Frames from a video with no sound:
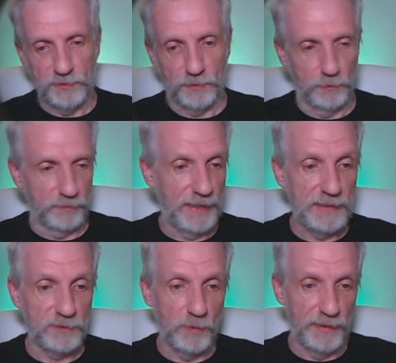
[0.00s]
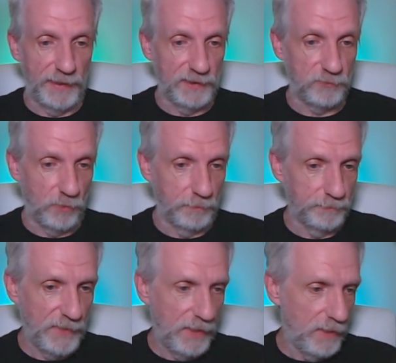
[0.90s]
So that is where that is
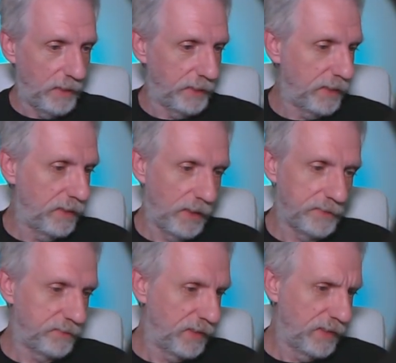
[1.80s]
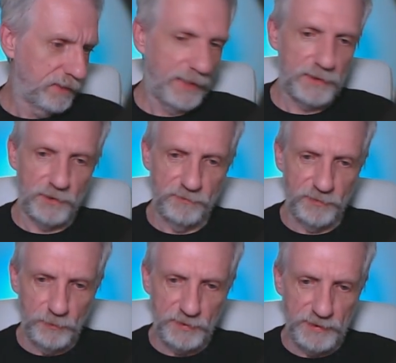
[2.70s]
from. I get
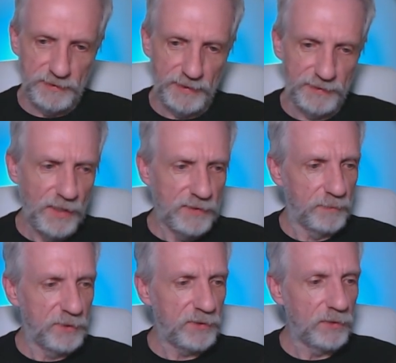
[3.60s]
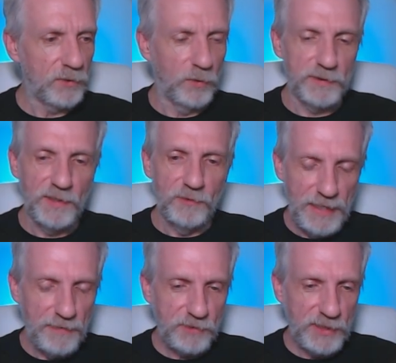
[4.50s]
confused these days. So I'm just going to go and
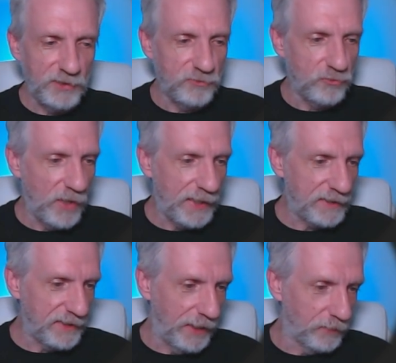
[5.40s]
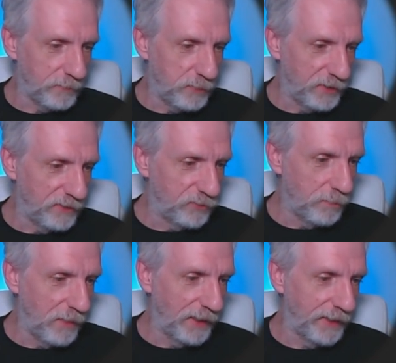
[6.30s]
left-click and drag this out and put it into
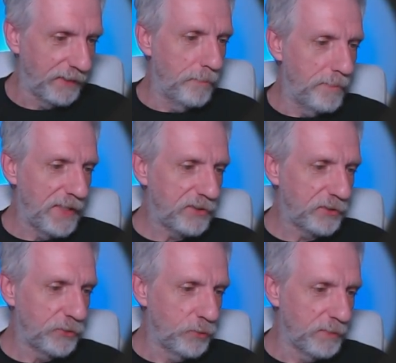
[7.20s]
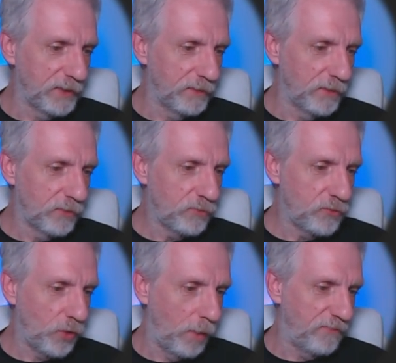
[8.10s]
my MetaHuman
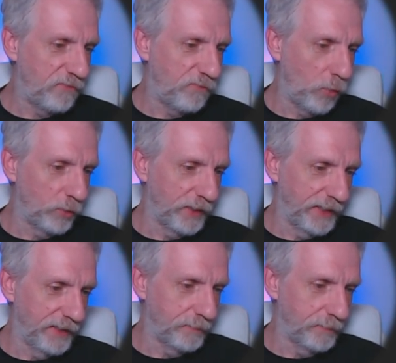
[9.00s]
top folder here.